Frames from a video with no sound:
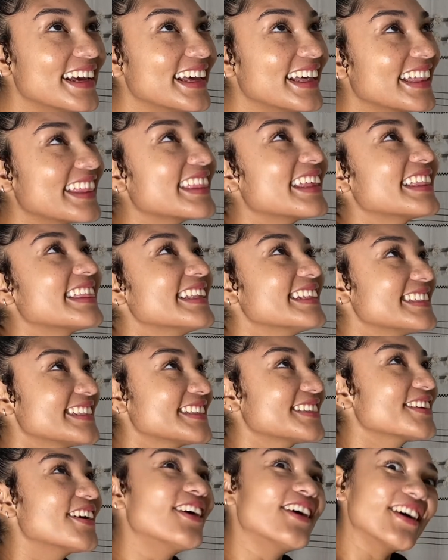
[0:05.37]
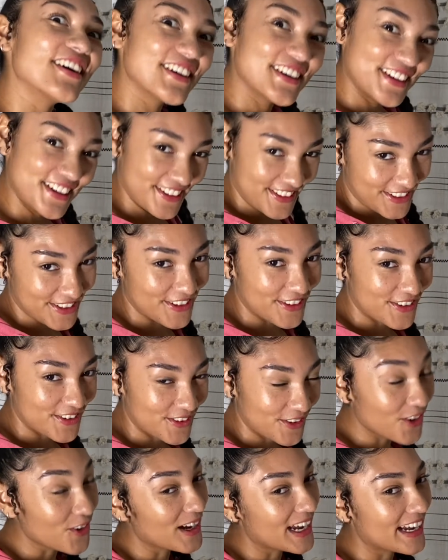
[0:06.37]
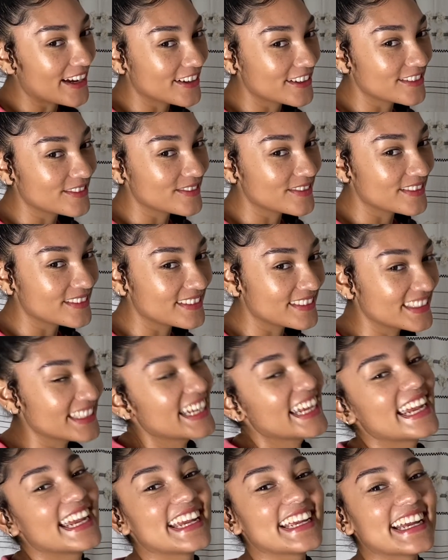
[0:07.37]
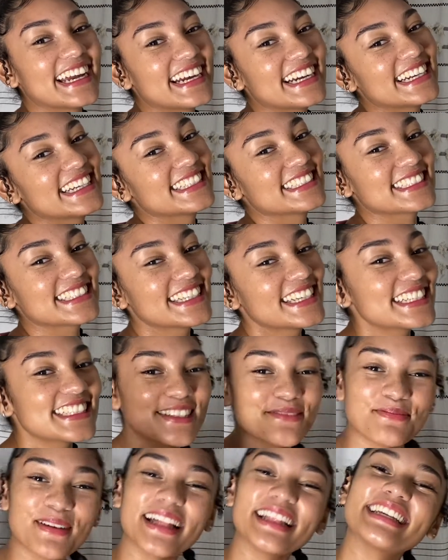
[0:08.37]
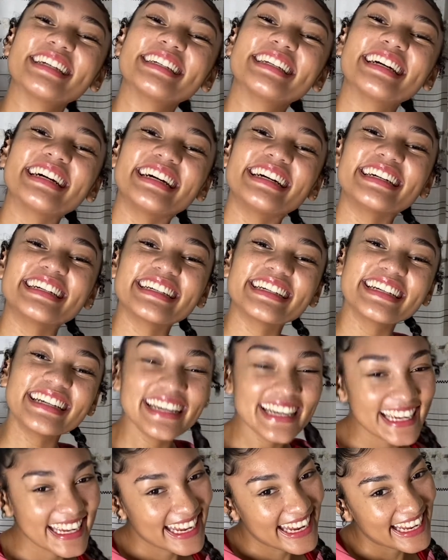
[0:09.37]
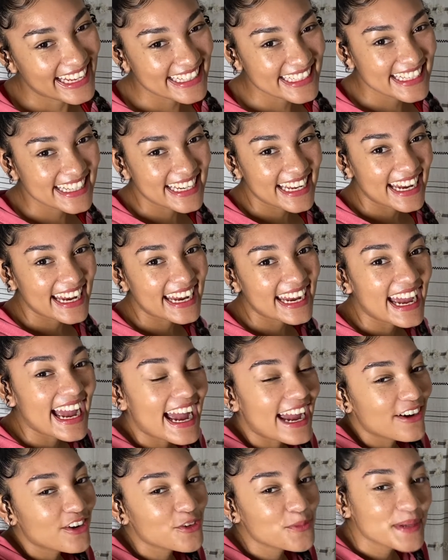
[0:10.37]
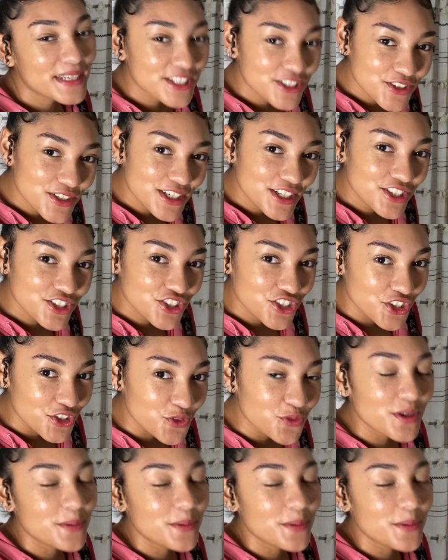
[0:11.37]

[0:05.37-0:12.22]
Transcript: that this is all gonna go well. Hey guys, it's Bella Young, and today I will be doing a shoot with